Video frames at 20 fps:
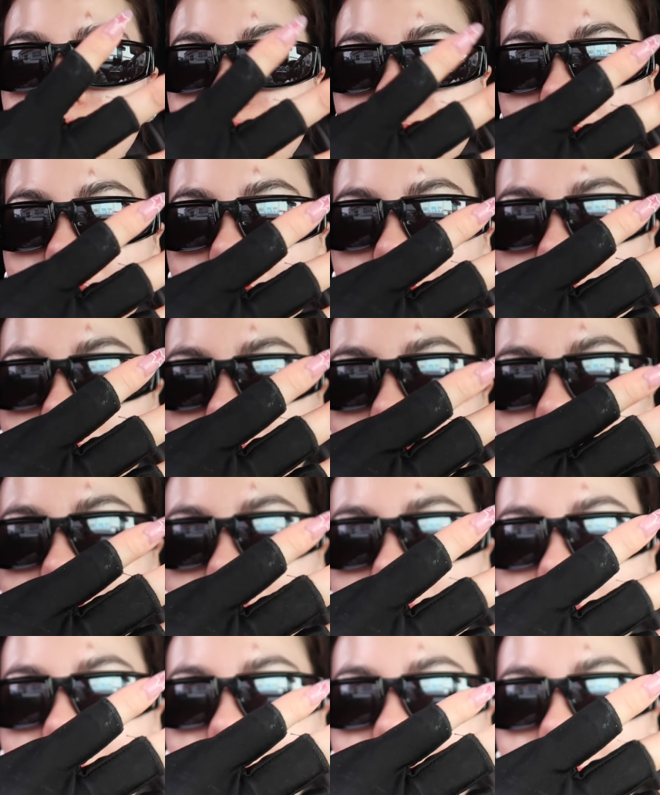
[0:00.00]
So I got
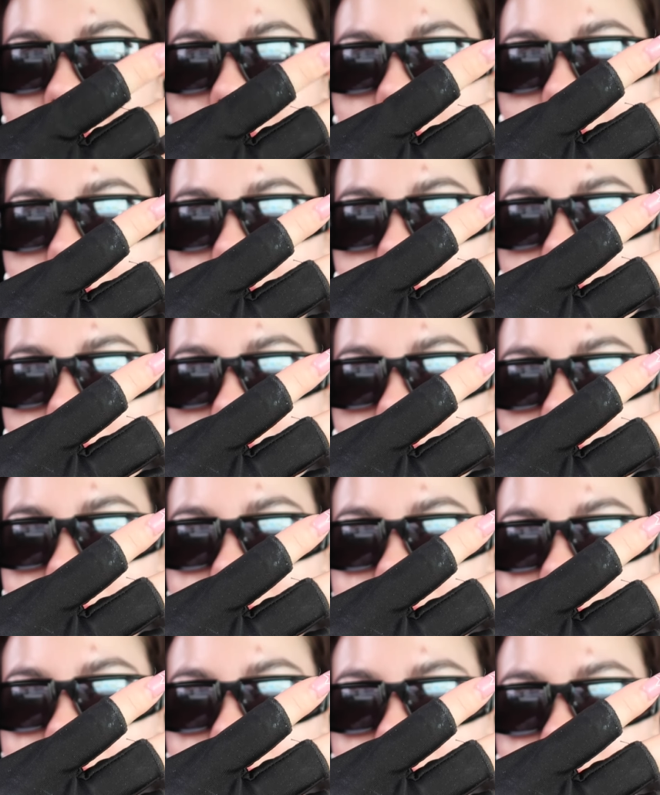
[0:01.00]
them,
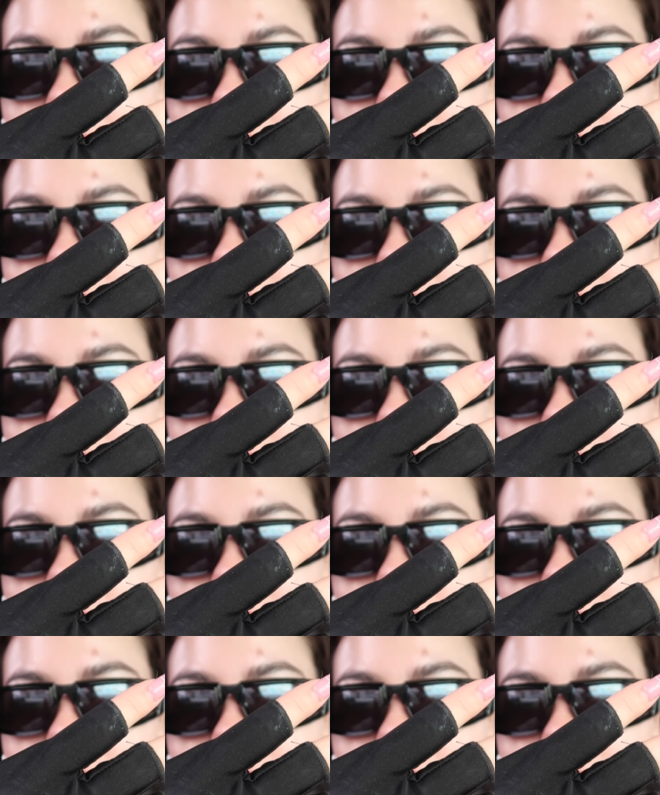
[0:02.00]
and